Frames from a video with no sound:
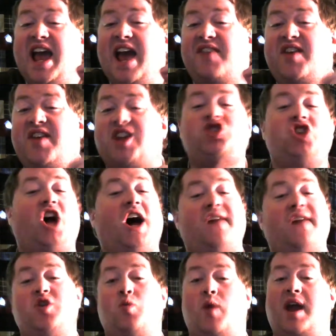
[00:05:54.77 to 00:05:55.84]
And that is
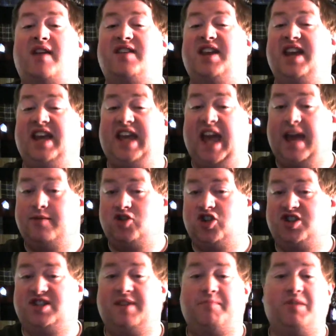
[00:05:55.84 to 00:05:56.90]
not the way that a game
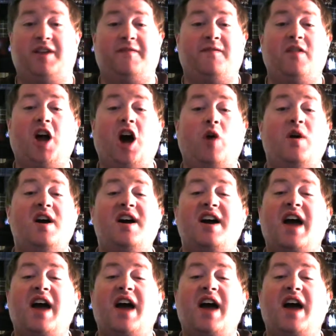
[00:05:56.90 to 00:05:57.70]
should simply flow.